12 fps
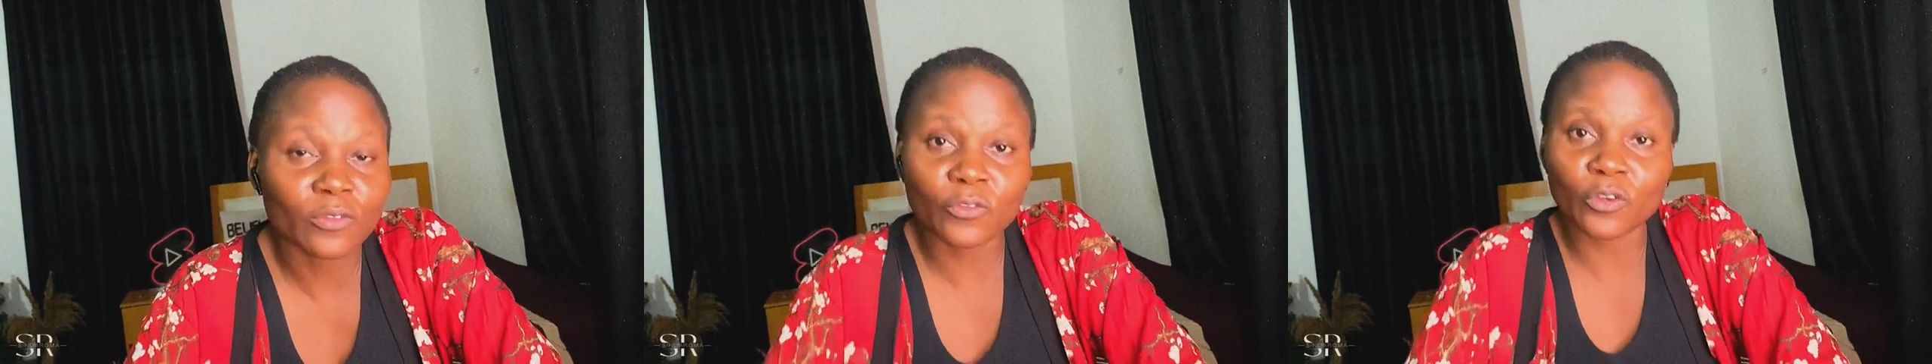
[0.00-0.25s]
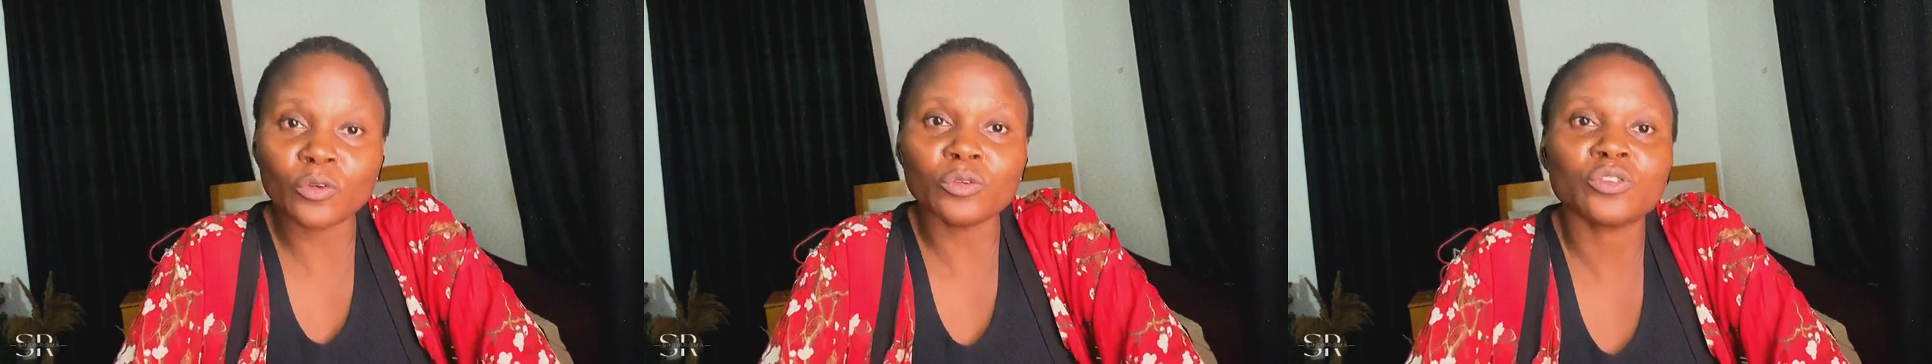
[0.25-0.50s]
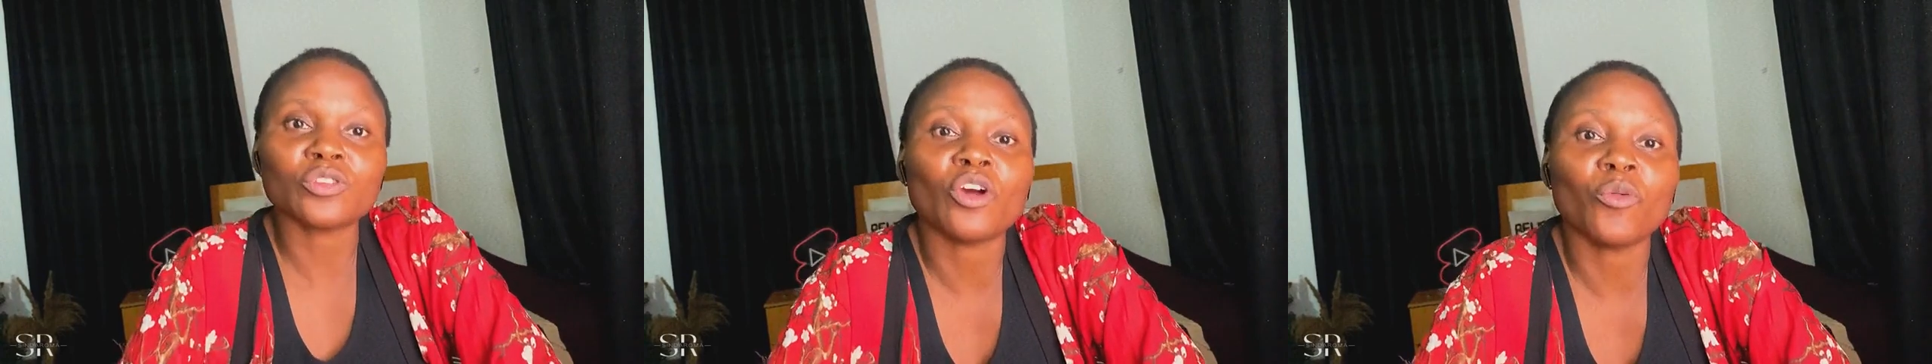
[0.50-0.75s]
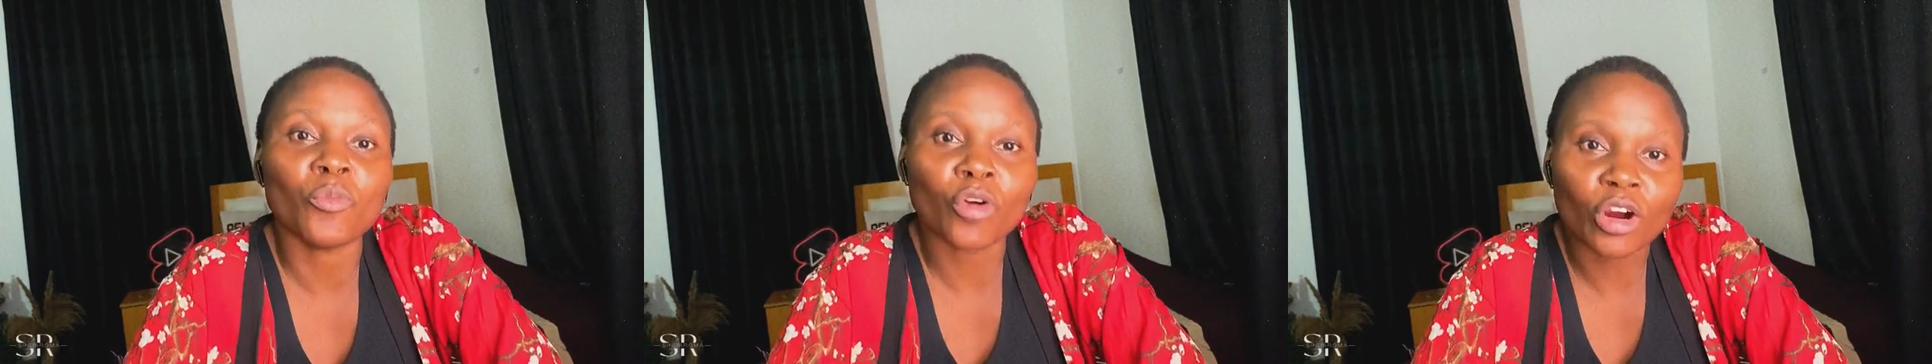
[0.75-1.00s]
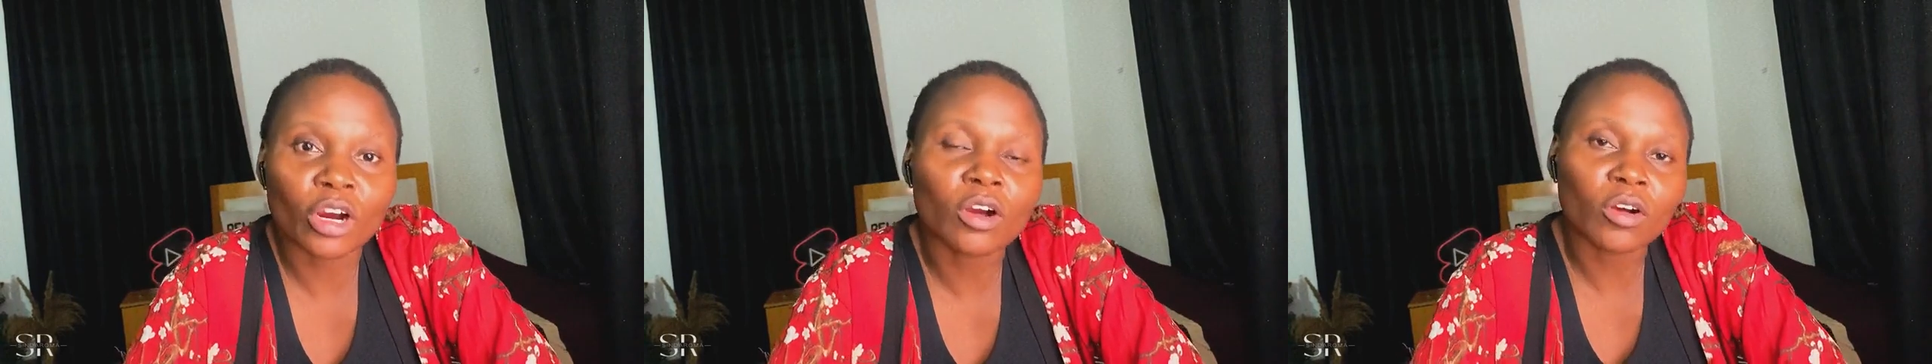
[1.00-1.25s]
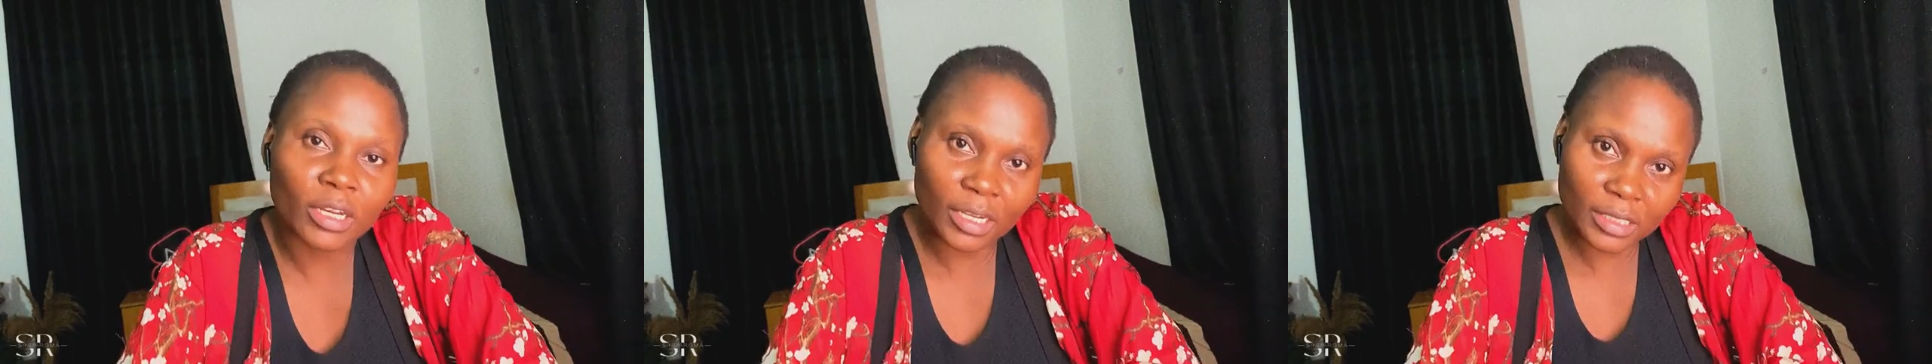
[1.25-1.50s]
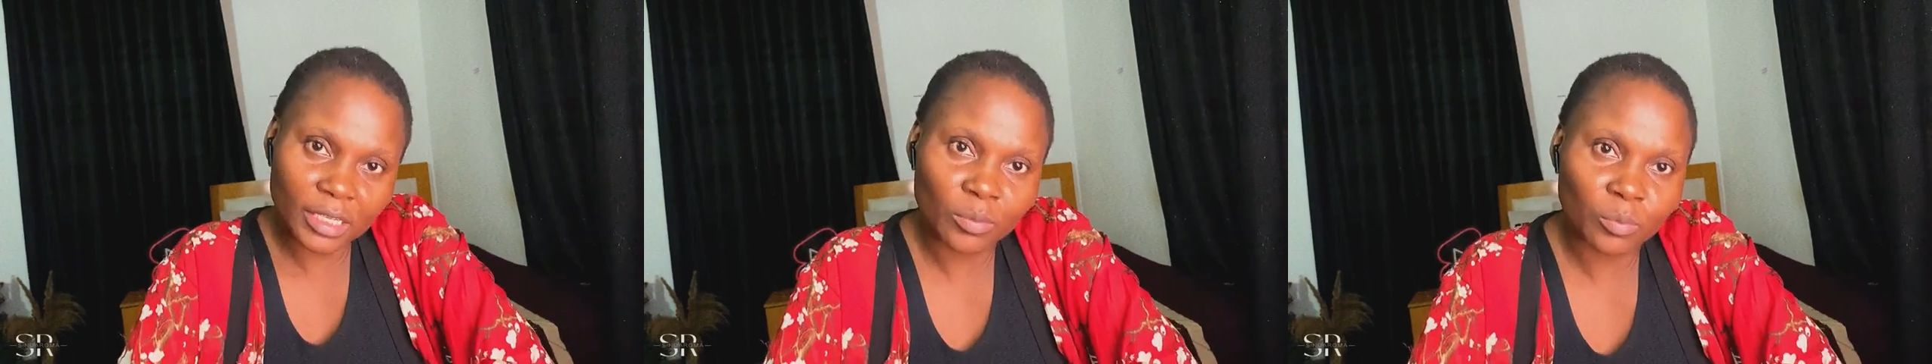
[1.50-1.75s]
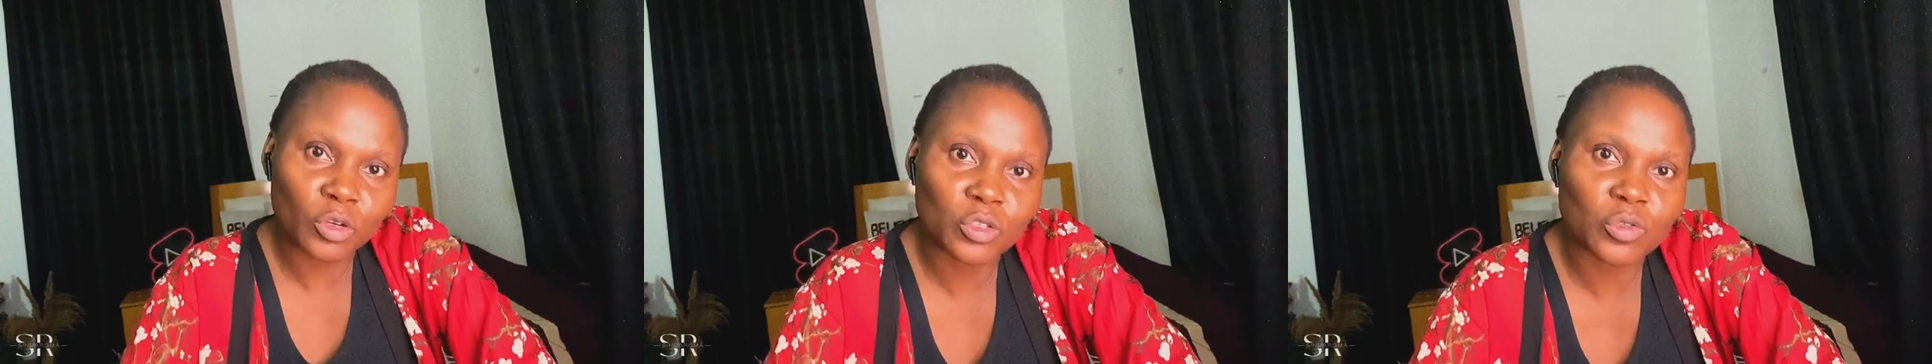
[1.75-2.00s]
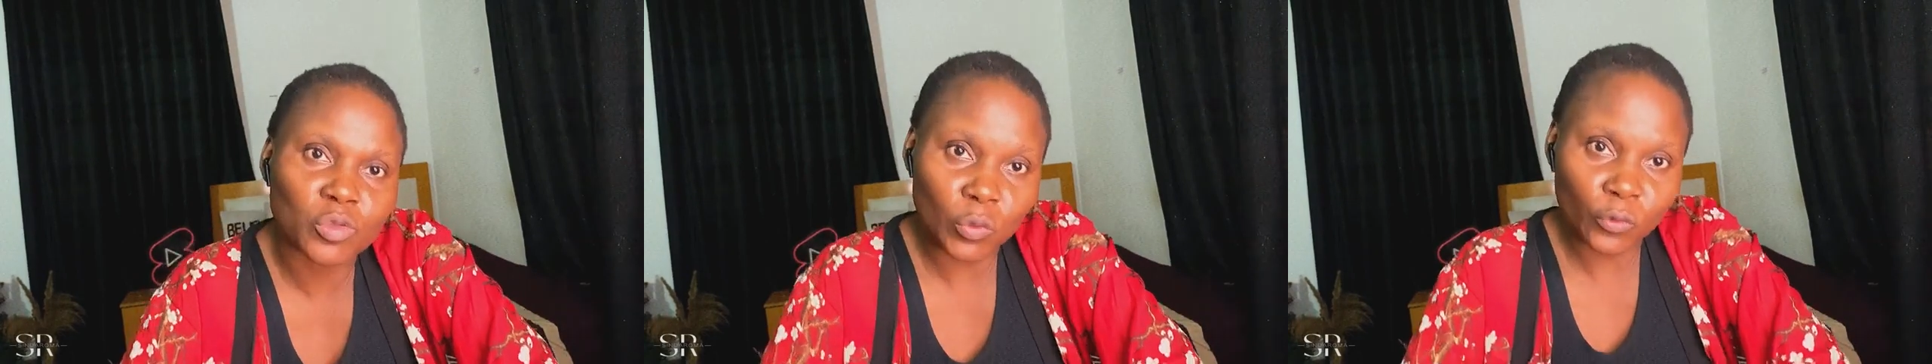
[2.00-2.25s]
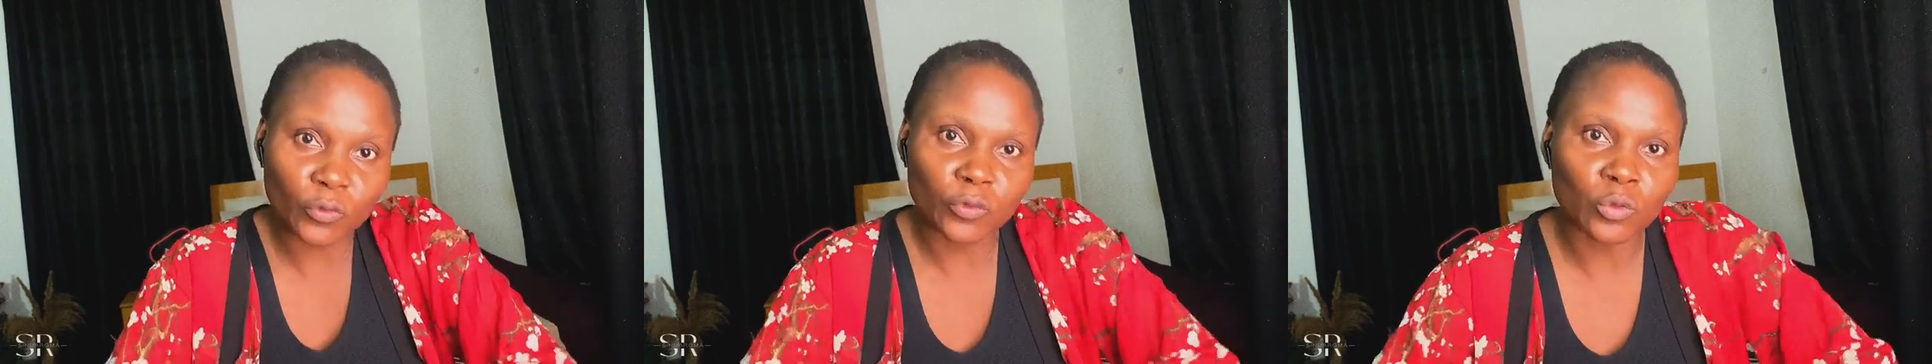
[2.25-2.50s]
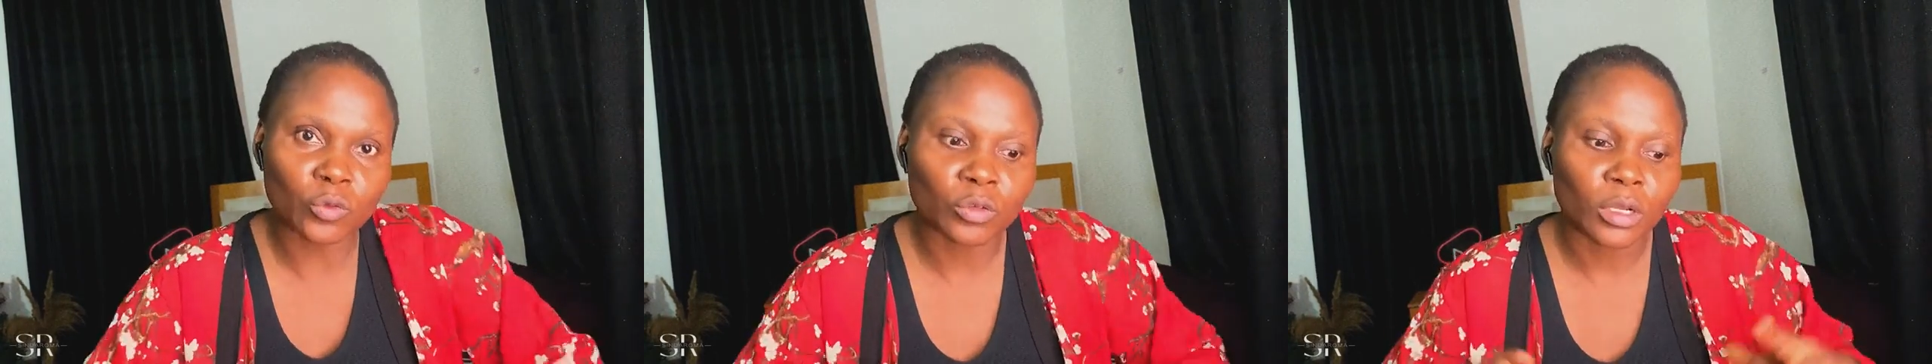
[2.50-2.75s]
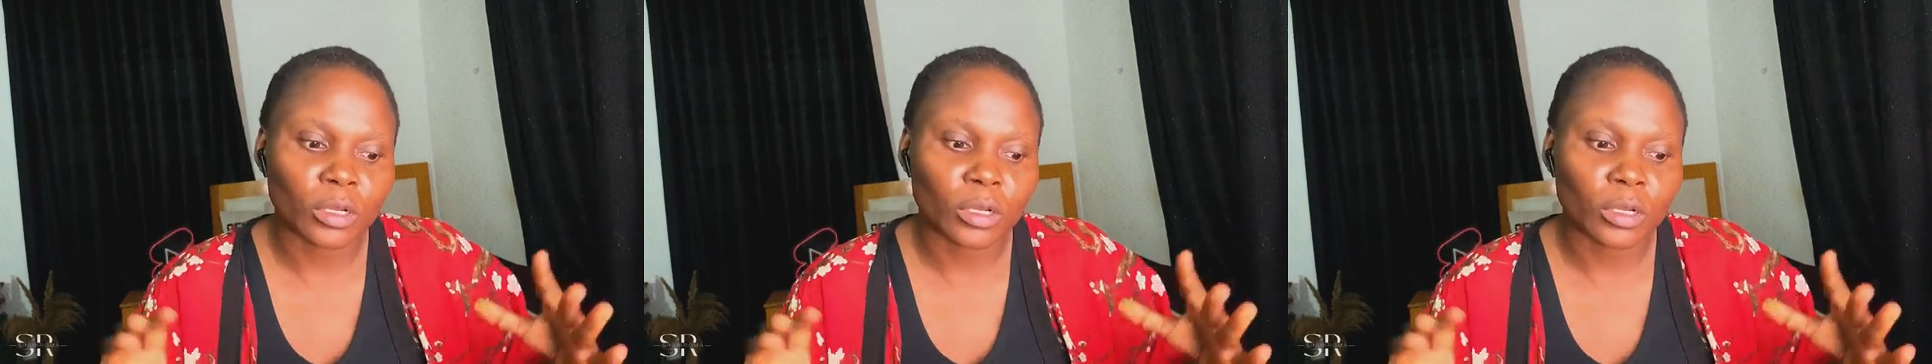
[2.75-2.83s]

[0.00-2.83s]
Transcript: feels more connected more soulful